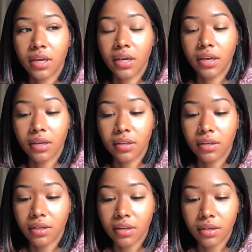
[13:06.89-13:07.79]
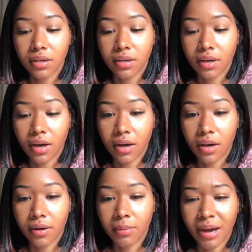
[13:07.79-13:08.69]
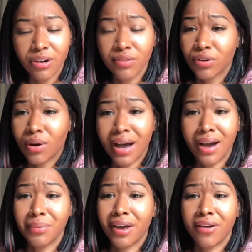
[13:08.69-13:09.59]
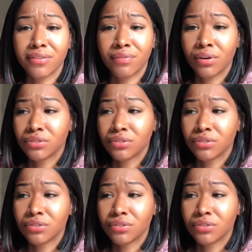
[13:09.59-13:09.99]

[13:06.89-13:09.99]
And I don't even know how we got off the phone.